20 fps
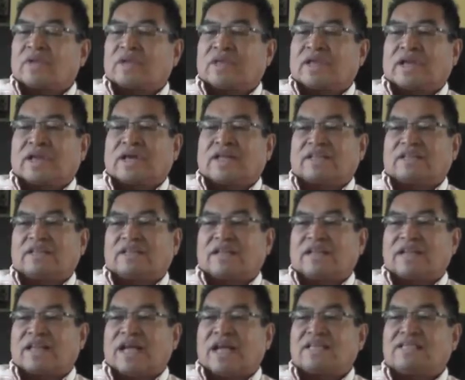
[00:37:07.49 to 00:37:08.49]
they got to
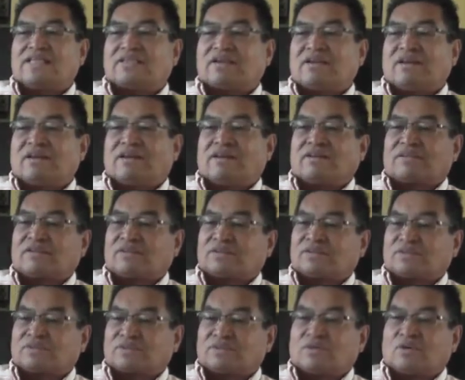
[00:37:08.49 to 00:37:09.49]
the last dog that
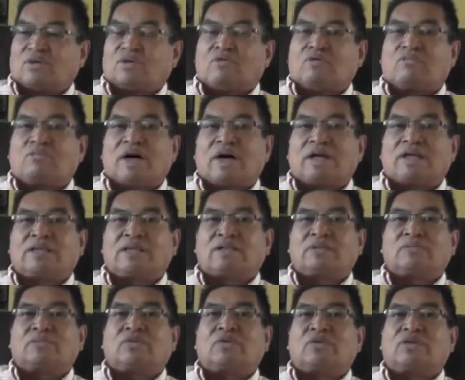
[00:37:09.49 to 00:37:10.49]
was owned by a
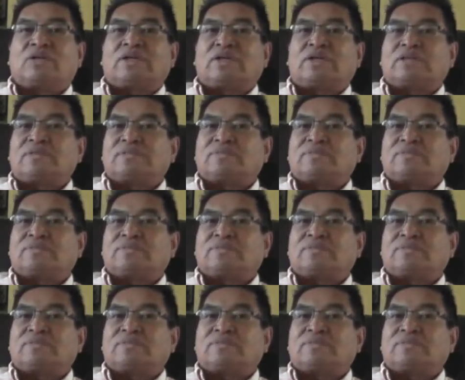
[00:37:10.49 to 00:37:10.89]
little boy.